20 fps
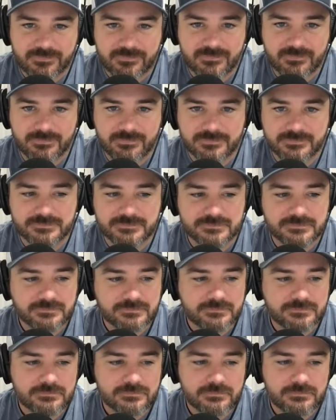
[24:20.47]

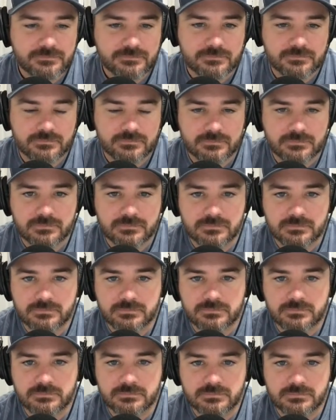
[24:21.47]

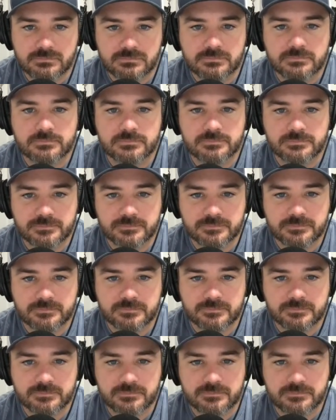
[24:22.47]

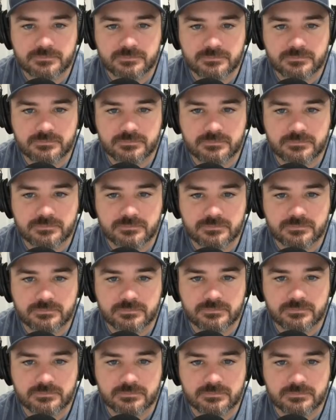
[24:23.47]

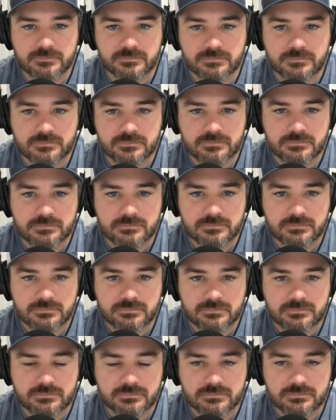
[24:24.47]

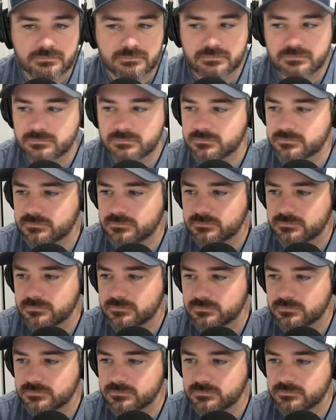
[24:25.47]

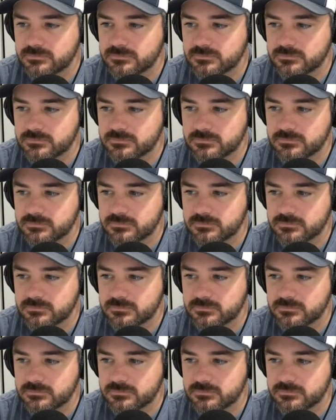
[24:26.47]
(not speaking)